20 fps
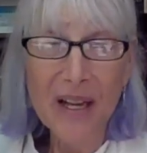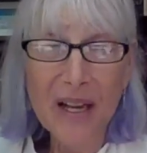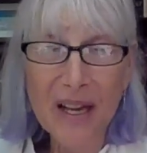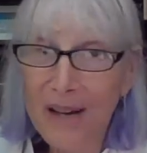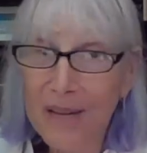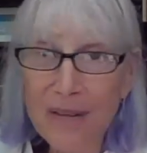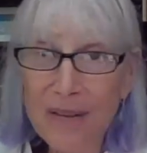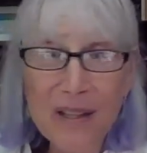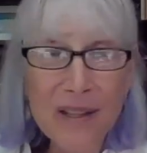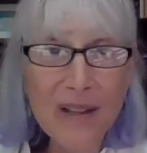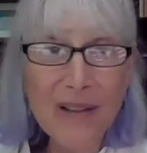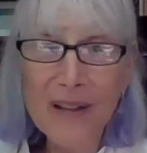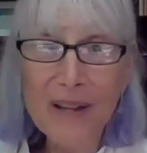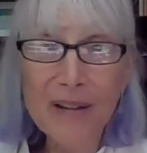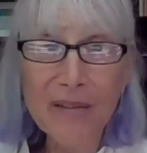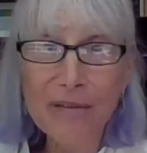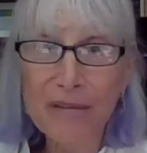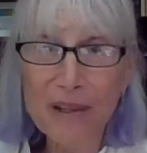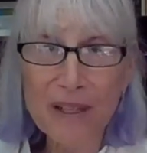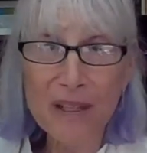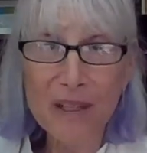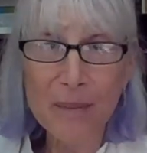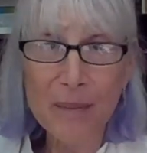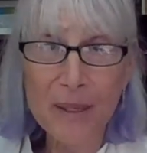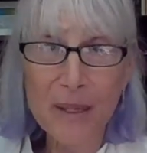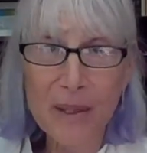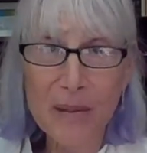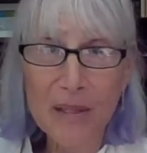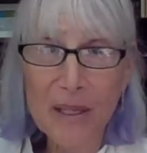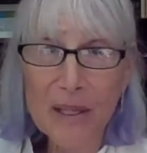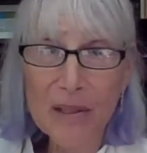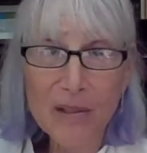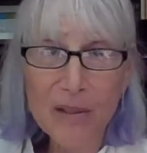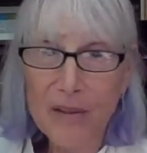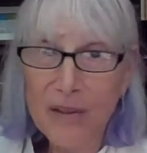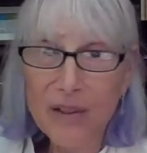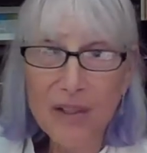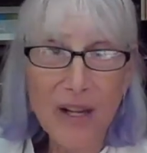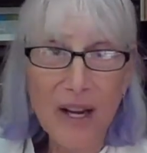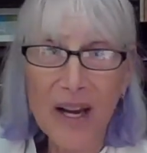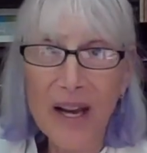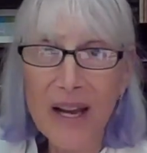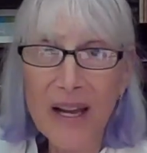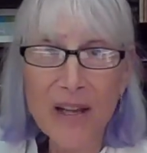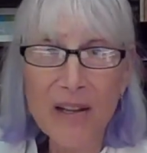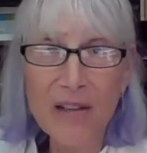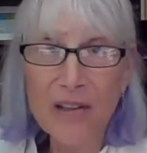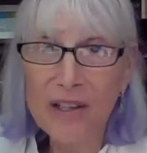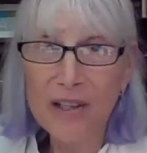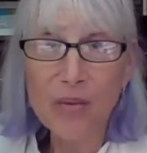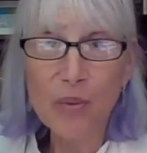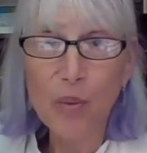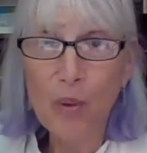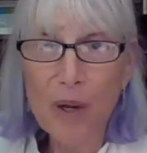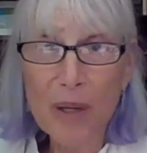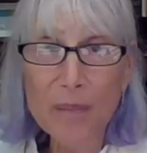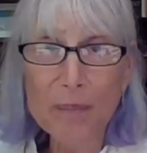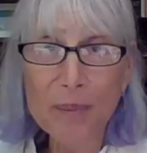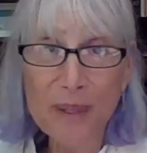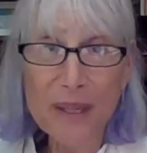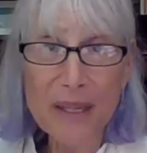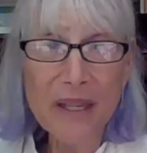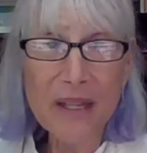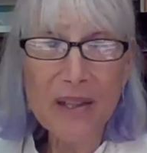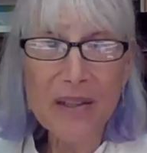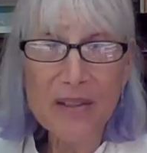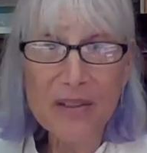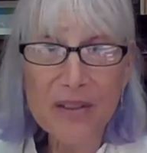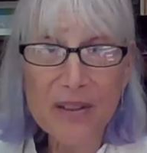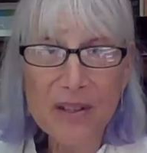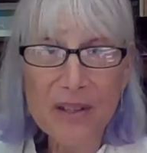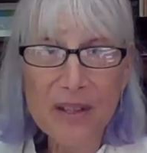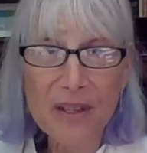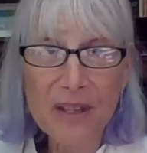Everything that I've written about. So diet is just one piece.